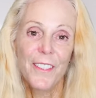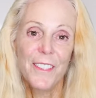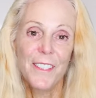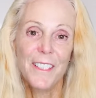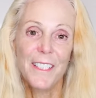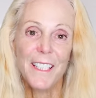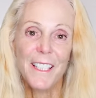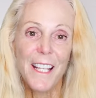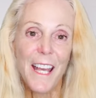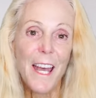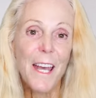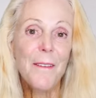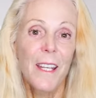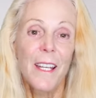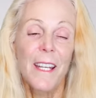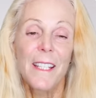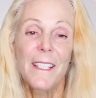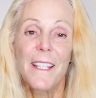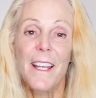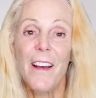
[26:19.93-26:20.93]
See that?
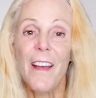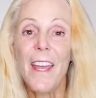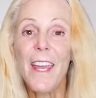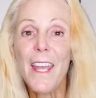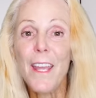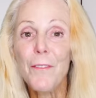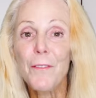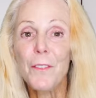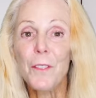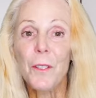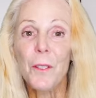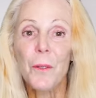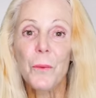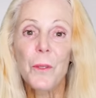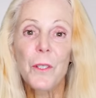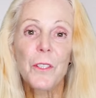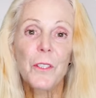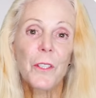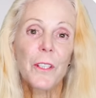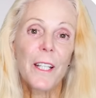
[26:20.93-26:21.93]
Now after
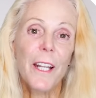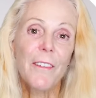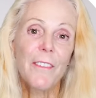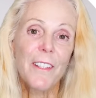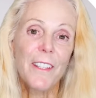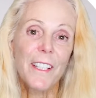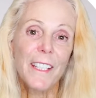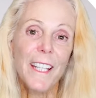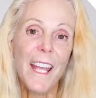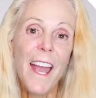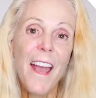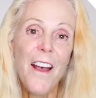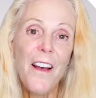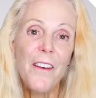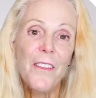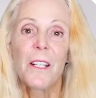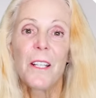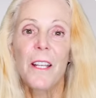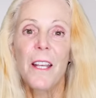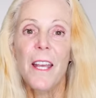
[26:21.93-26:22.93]
we took everything
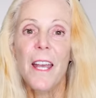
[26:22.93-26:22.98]
out,